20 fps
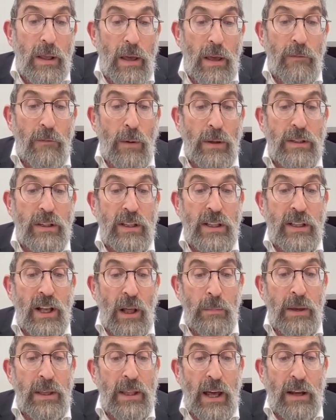If once you
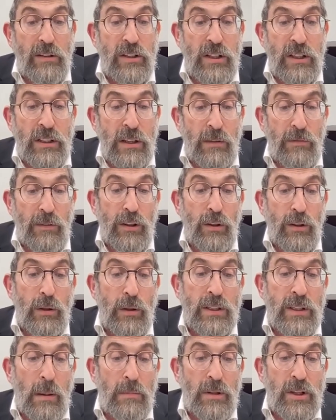tell me that she's
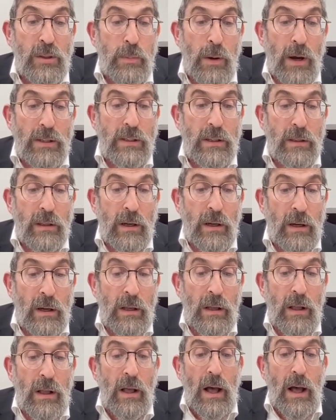nivula some of this pasul to
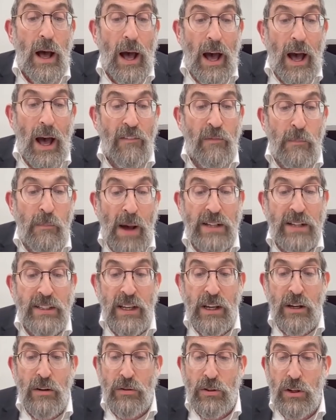her, af
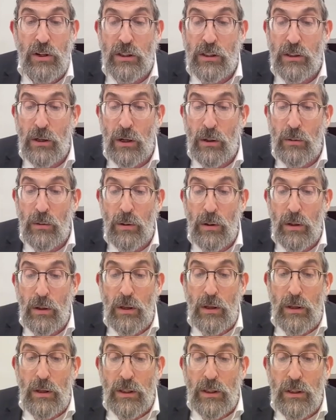machzir grusha so.
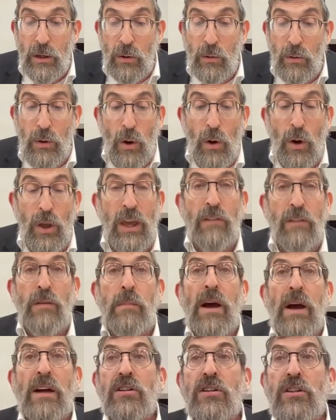So
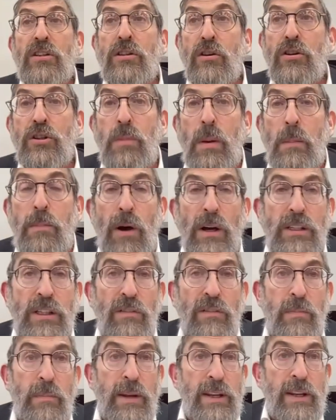even machzir so should be
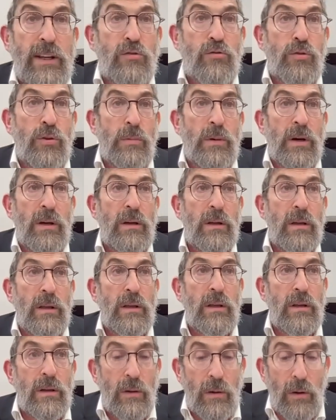pasul from eating truma,
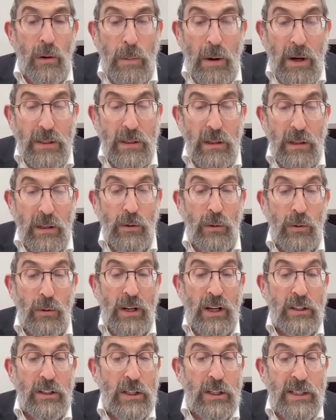or pasul to
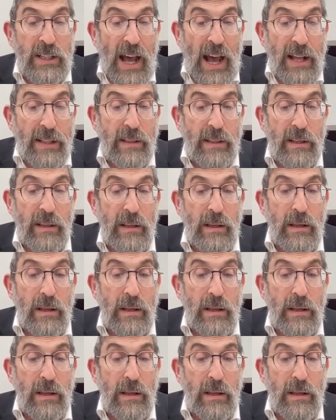kahuna, and she's not.